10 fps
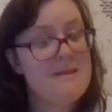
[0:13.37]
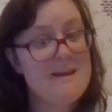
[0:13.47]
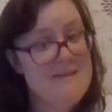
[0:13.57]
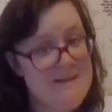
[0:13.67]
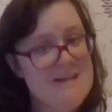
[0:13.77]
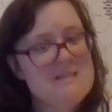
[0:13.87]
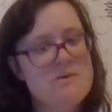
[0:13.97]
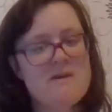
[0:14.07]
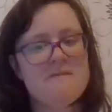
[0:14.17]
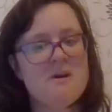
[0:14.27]
And that's
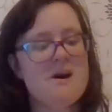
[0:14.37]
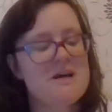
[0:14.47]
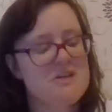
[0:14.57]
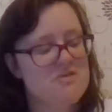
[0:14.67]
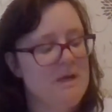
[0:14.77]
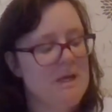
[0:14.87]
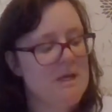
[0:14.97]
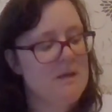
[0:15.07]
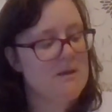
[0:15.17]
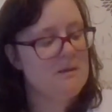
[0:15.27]
when I've not had a drink.